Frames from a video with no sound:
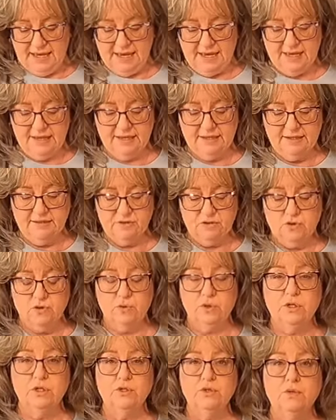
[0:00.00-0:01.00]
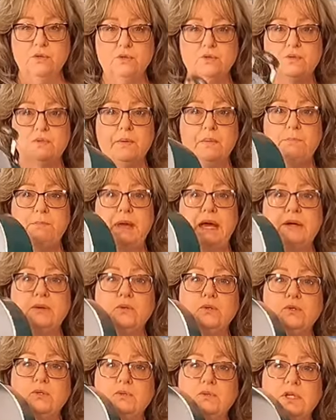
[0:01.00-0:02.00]
And you can use
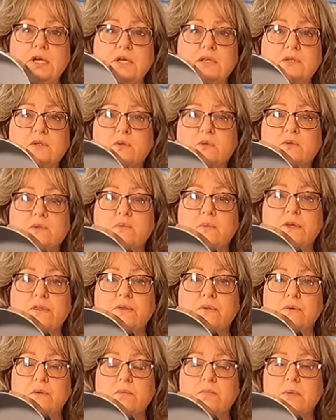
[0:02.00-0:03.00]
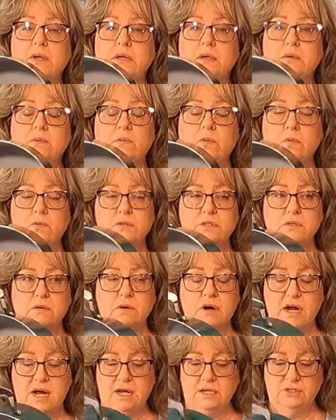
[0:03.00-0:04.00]
metal utensils with them, it won't
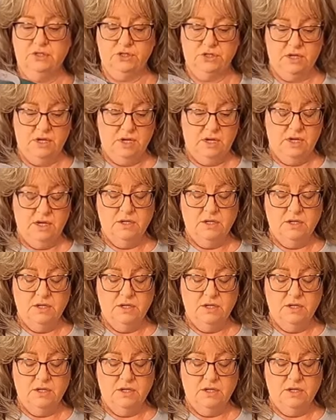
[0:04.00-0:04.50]
scratch.